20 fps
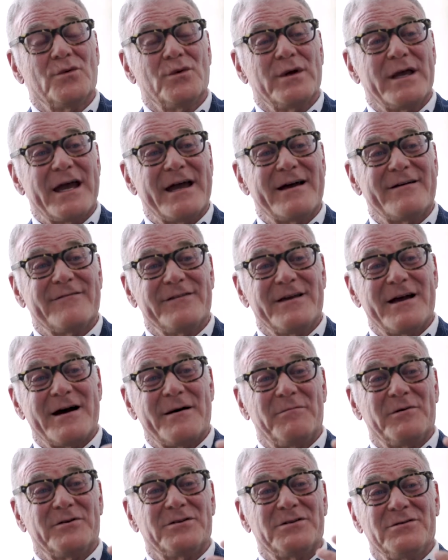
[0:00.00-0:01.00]
We have the
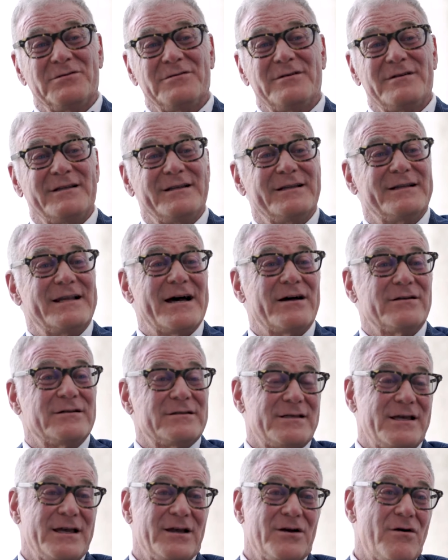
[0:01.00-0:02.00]
opportunity now to
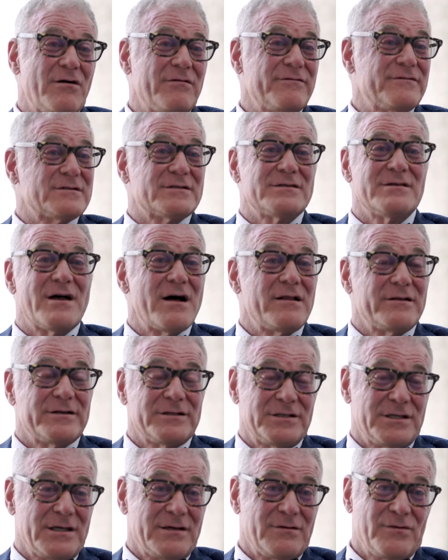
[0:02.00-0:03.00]
take all this
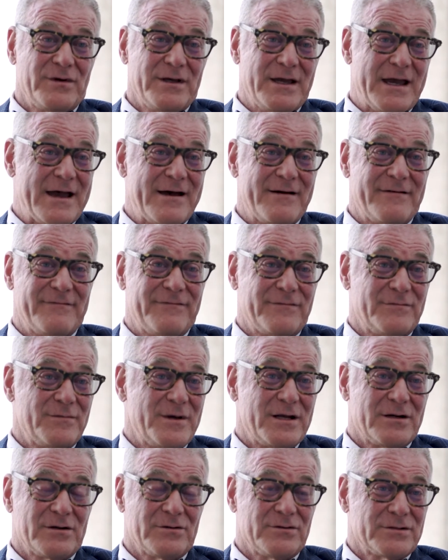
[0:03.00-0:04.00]
knowledge that we have from
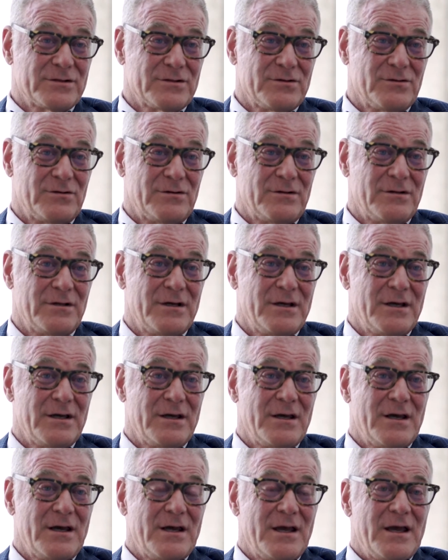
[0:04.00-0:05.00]
medical school
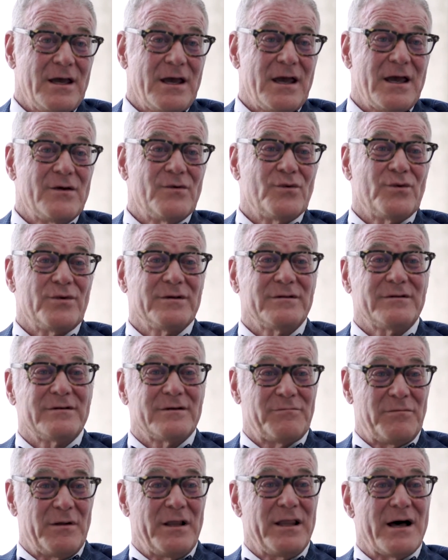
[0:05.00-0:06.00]
and really
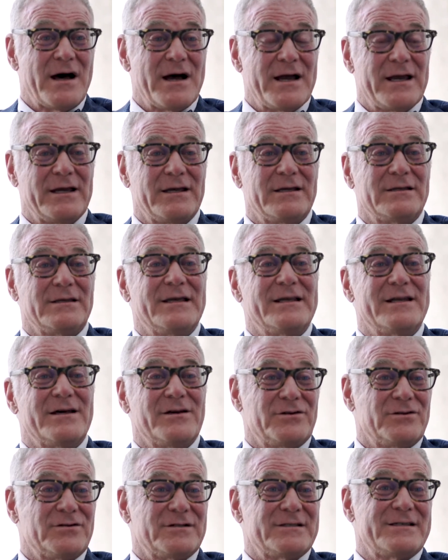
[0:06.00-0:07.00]
apply it in
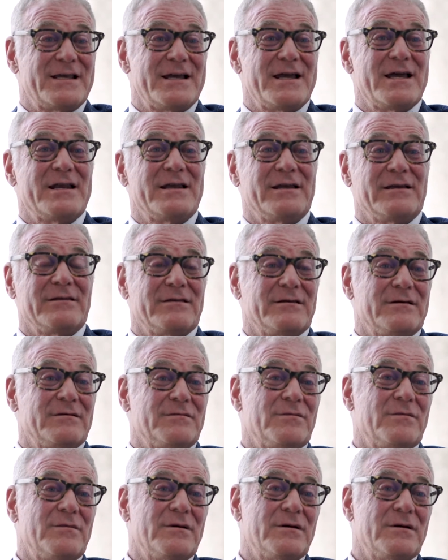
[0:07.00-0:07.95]
understanding the